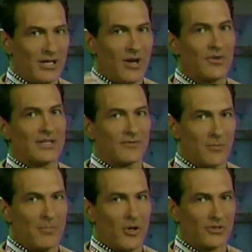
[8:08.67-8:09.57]
We know this
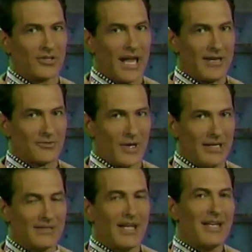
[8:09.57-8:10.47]
from Poltergeist,
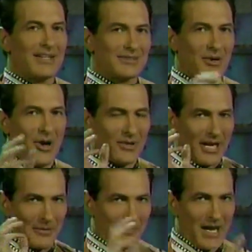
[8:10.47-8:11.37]
right? So,
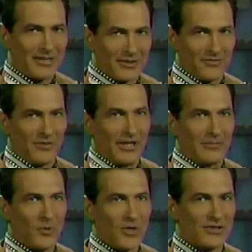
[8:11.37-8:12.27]
okay, back to the flick.
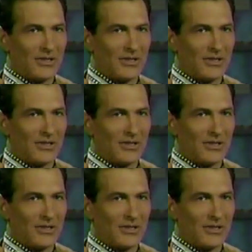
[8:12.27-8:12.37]
More